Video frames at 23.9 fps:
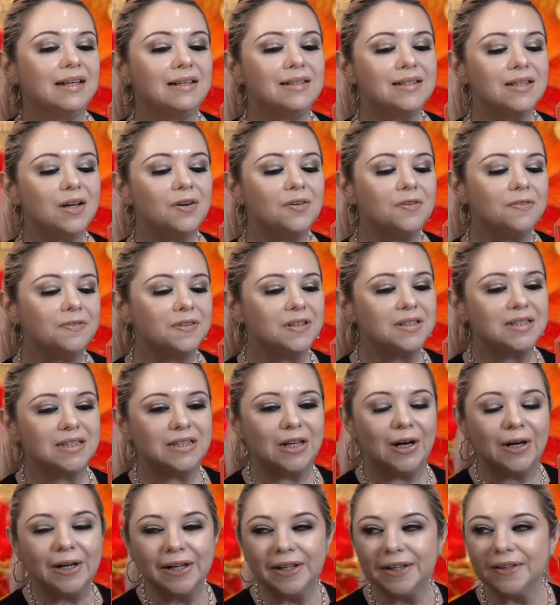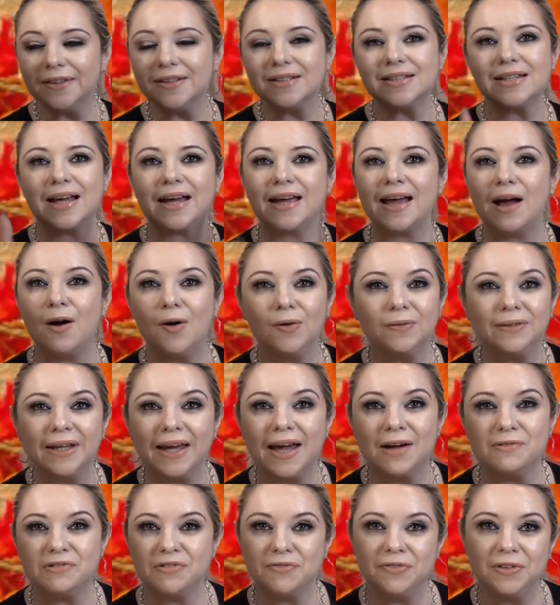So for starters, I only
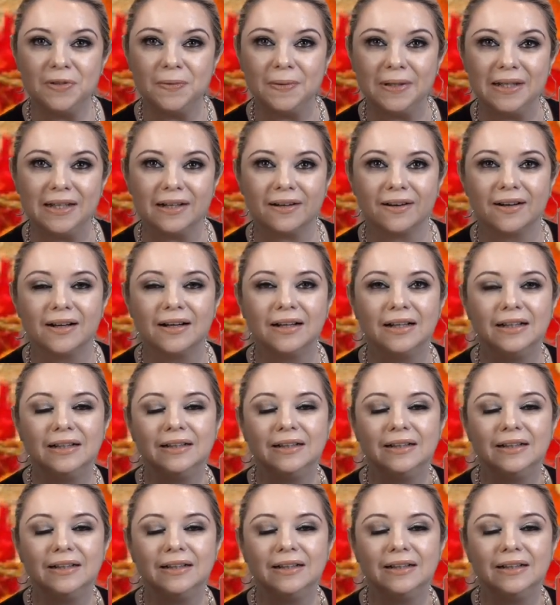have a few here